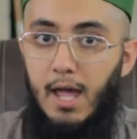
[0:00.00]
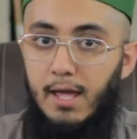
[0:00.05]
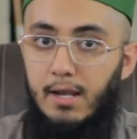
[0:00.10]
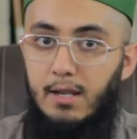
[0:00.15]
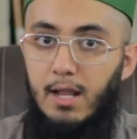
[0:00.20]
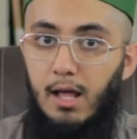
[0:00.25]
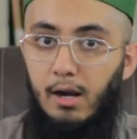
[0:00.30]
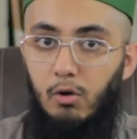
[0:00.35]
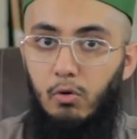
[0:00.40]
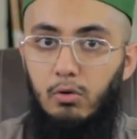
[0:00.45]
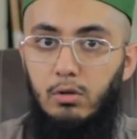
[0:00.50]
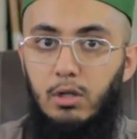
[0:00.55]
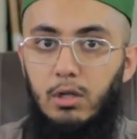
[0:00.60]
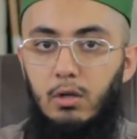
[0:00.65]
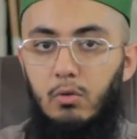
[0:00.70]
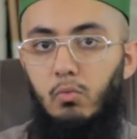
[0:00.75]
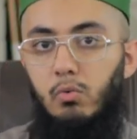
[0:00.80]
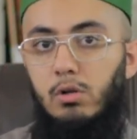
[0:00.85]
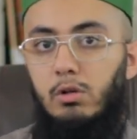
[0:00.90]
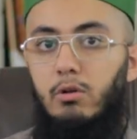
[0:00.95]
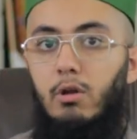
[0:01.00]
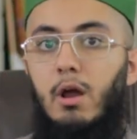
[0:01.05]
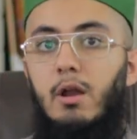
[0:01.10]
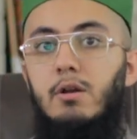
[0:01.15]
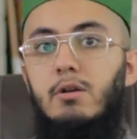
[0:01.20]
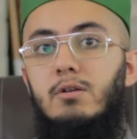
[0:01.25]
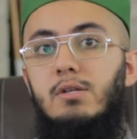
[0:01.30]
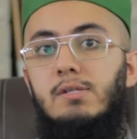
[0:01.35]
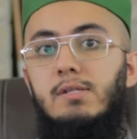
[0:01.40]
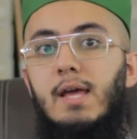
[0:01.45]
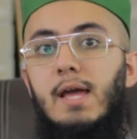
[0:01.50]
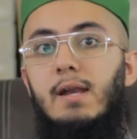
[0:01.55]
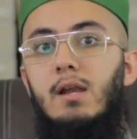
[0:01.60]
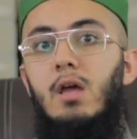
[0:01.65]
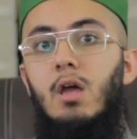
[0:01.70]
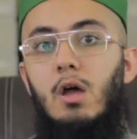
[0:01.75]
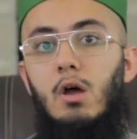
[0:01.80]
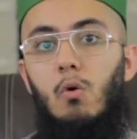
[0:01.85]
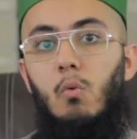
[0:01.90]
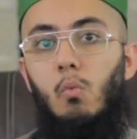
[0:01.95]
And not only will you
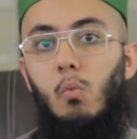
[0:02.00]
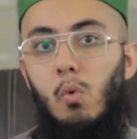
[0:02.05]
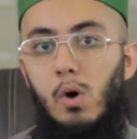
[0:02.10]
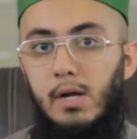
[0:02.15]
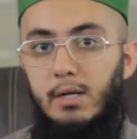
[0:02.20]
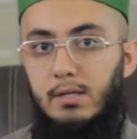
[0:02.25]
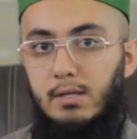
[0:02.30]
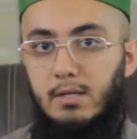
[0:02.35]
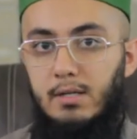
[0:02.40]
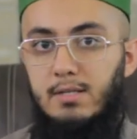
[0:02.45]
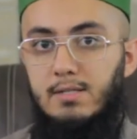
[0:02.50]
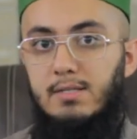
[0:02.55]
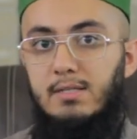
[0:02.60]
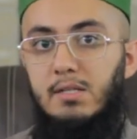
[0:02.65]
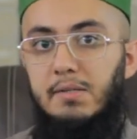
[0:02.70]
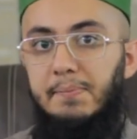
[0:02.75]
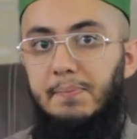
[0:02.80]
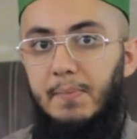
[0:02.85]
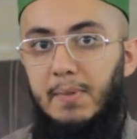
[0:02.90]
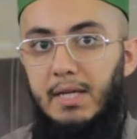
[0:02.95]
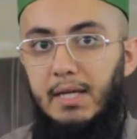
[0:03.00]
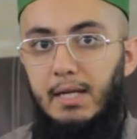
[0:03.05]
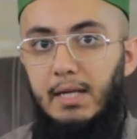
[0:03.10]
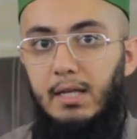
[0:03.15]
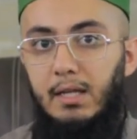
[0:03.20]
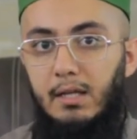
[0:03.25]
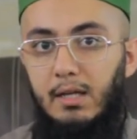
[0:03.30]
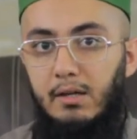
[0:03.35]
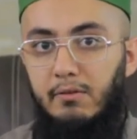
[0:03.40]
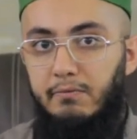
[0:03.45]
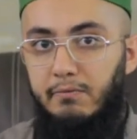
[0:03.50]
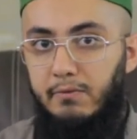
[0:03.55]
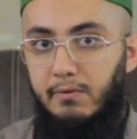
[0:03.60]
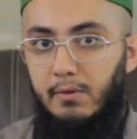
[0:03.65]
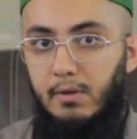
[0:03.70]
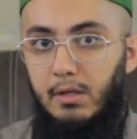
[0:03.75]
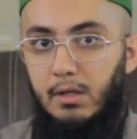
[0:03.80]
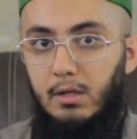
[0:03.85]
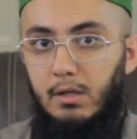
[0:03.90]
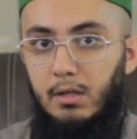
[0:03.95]
understand what is the meaning
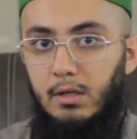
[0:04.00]
of